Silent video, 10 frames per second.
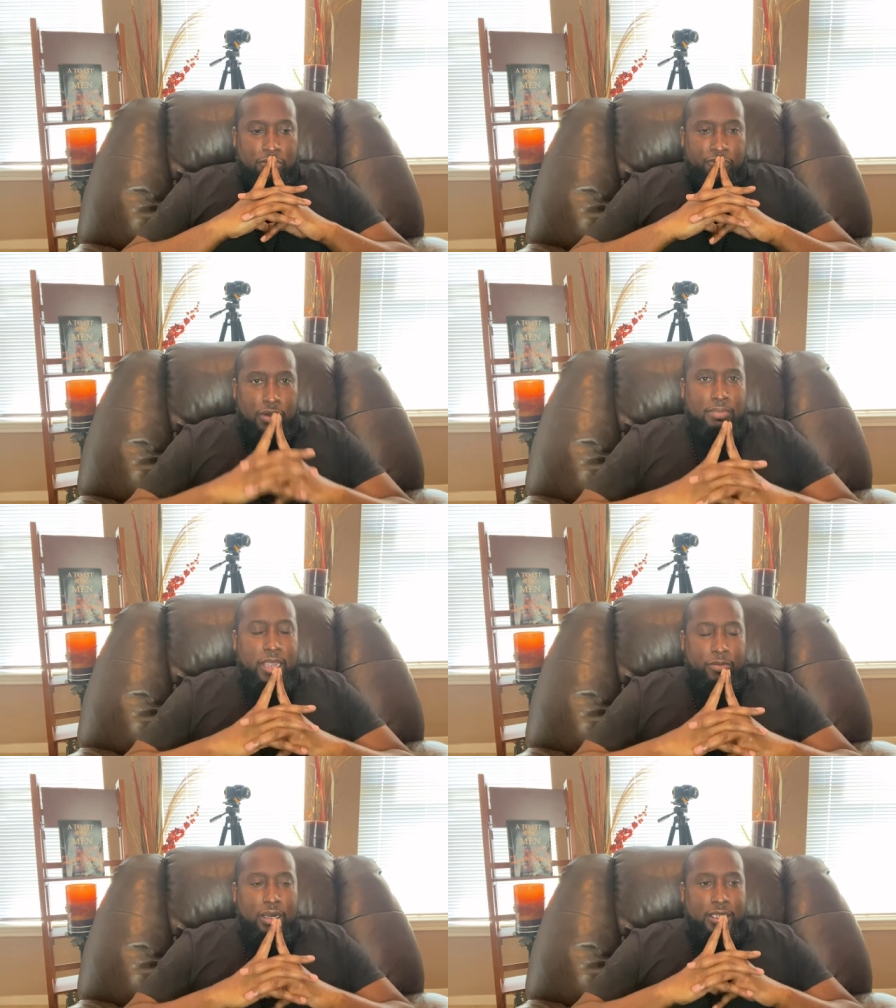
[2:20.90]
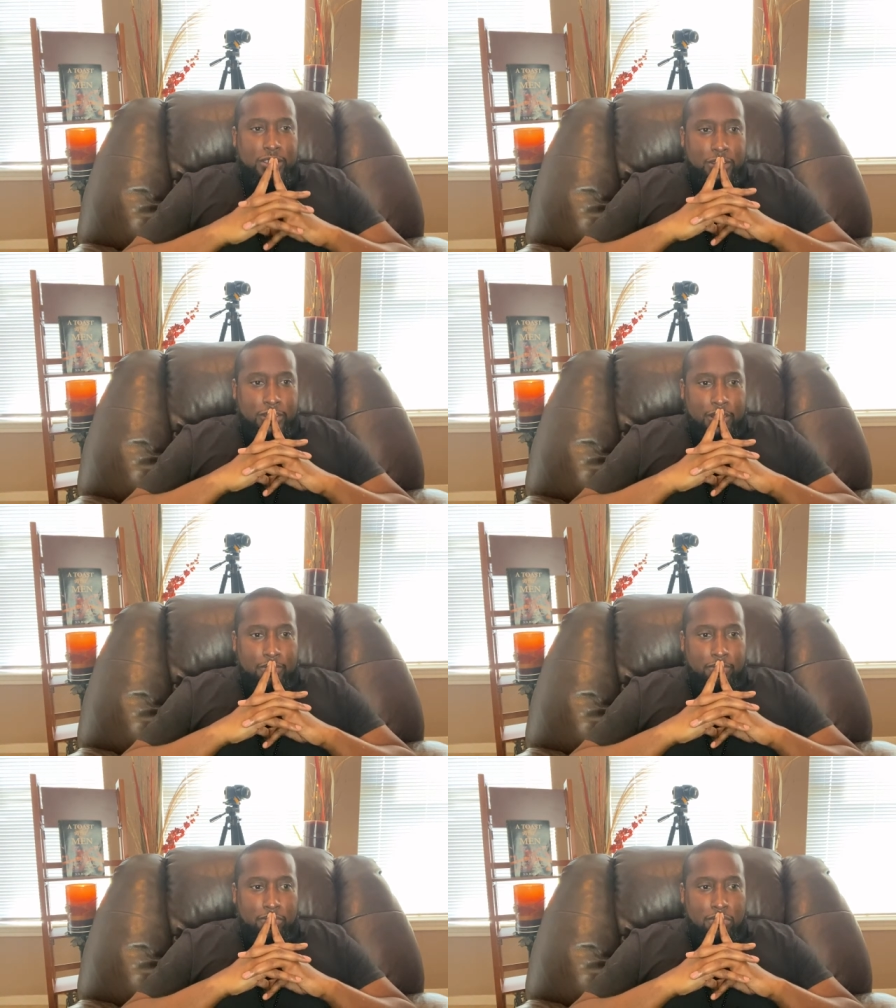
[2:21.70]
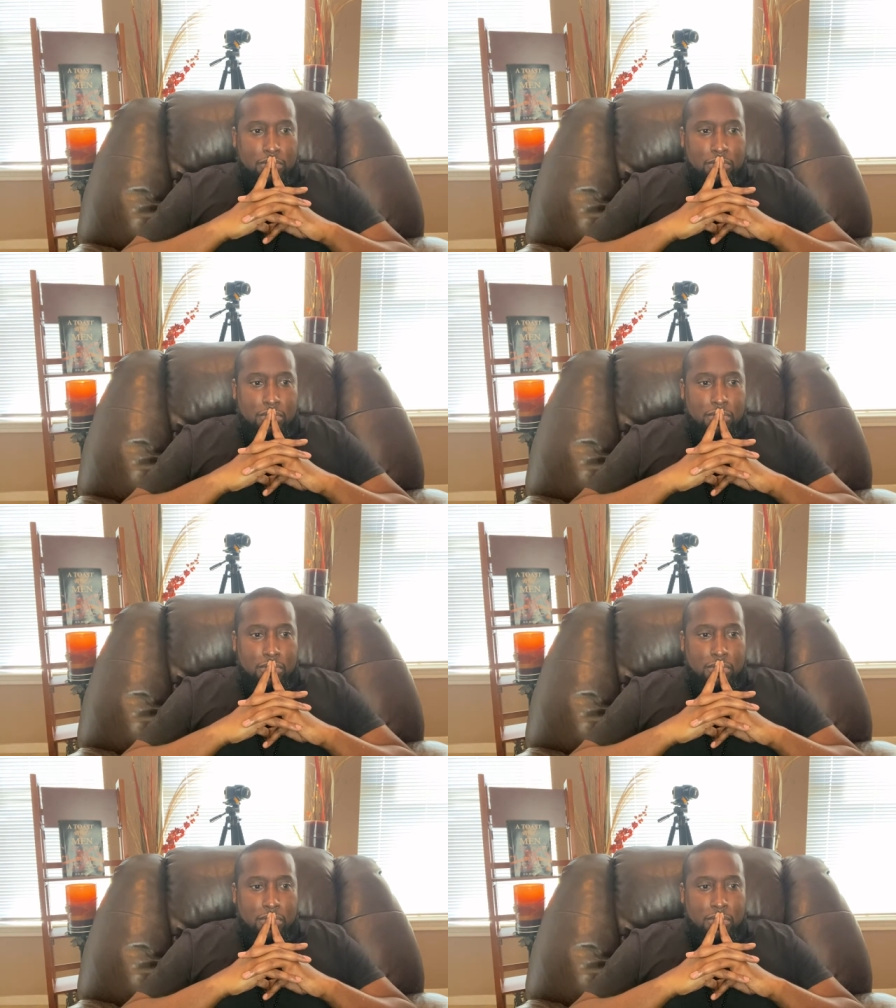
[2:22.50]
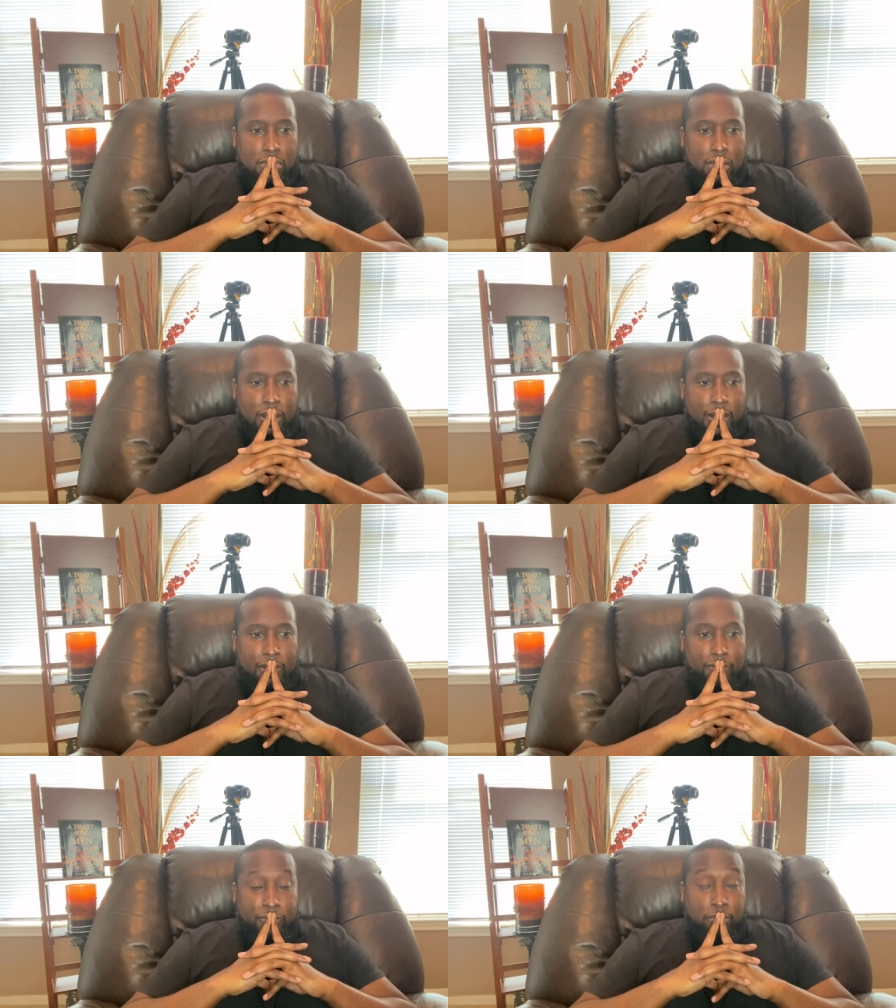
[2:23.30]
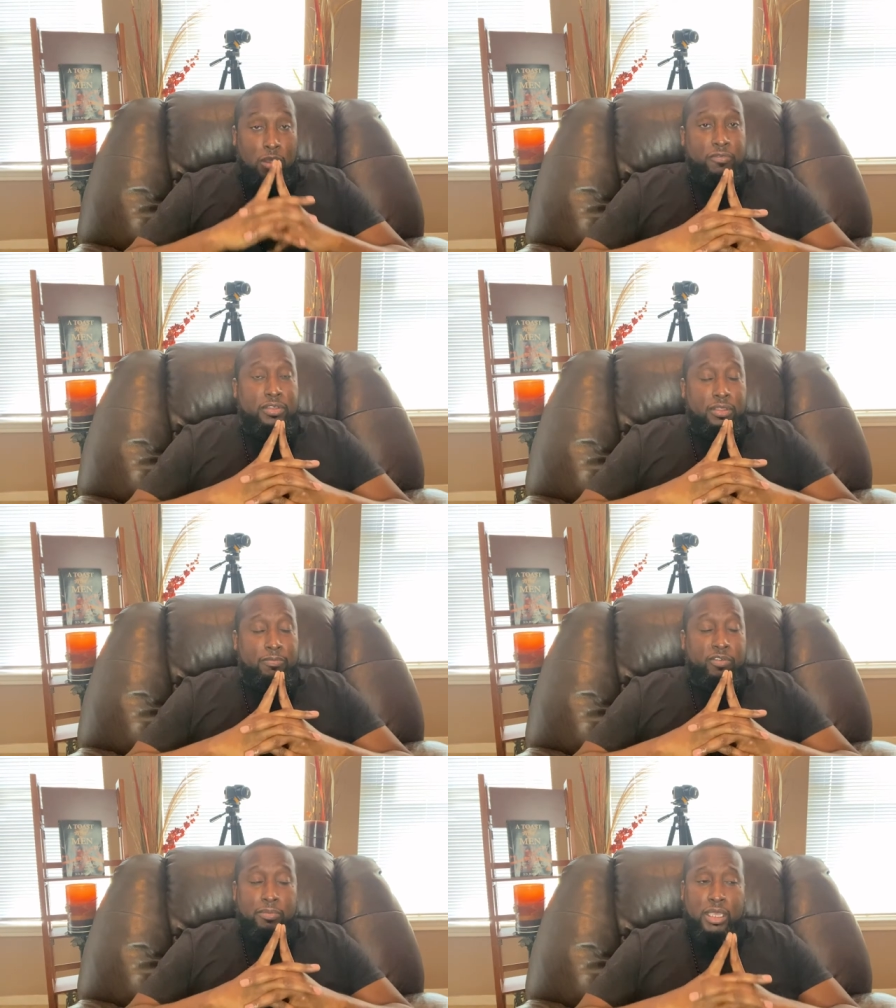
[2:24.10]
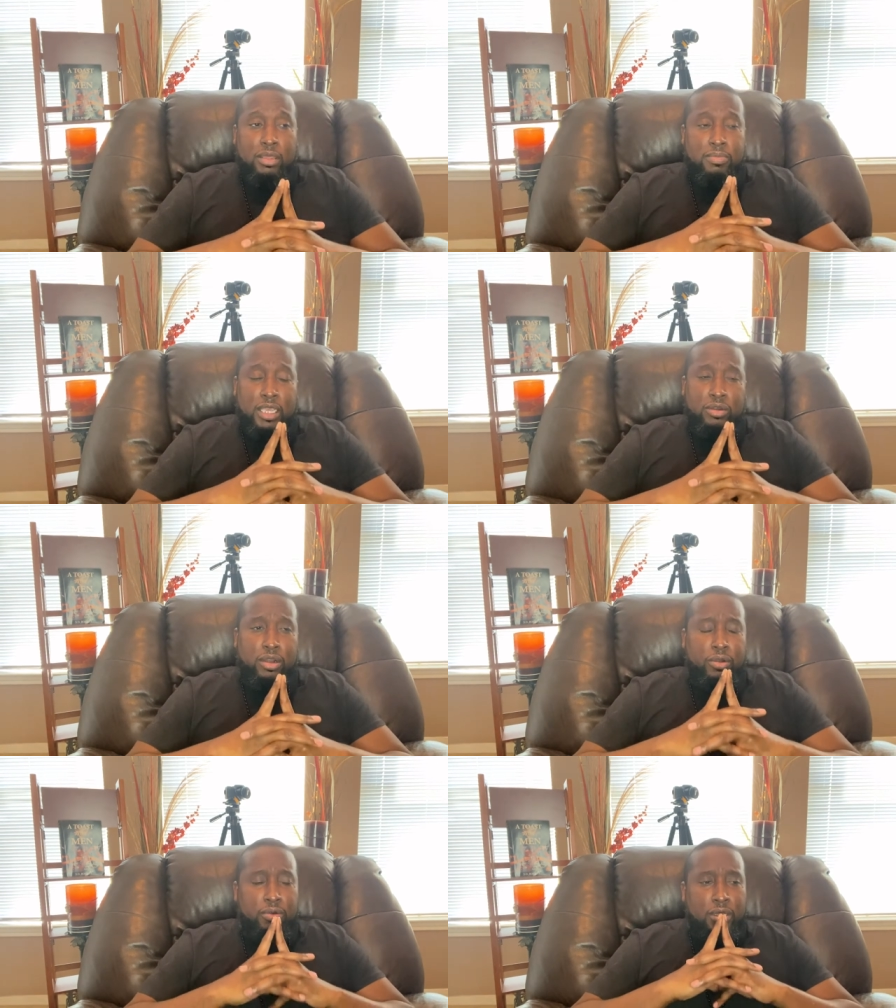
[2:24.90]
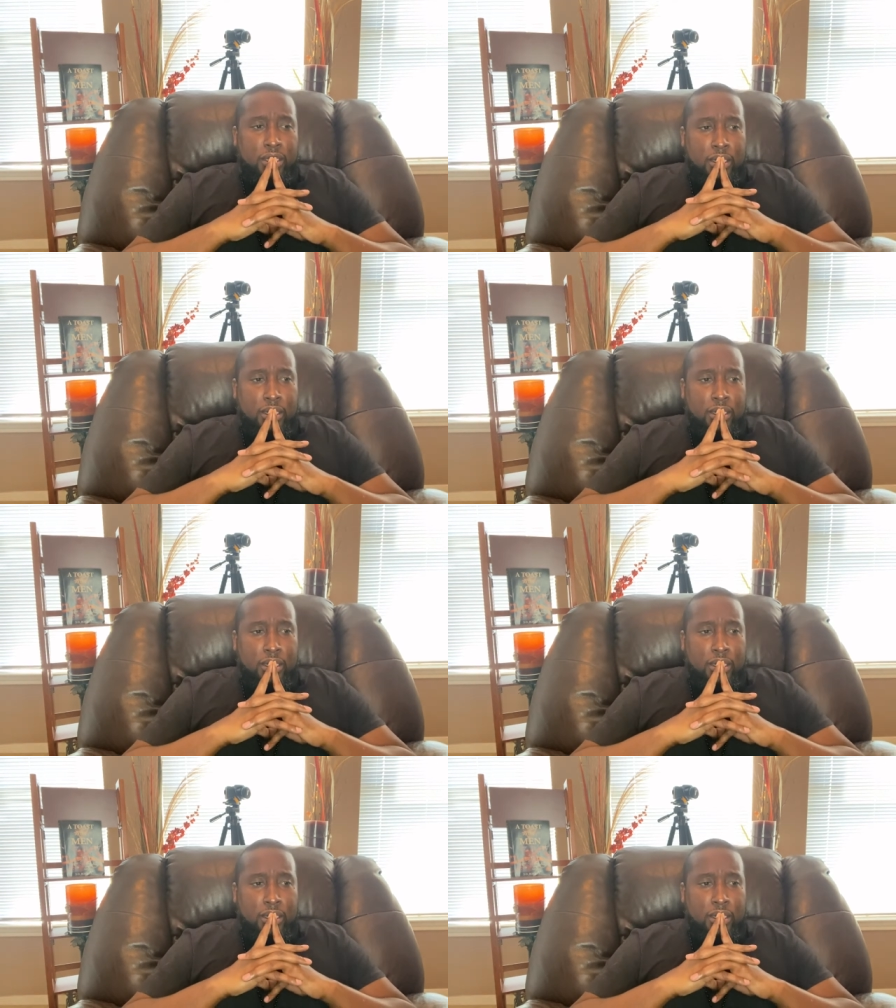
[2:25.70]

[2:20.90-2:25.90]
from that relationship, from both of them, from him and her.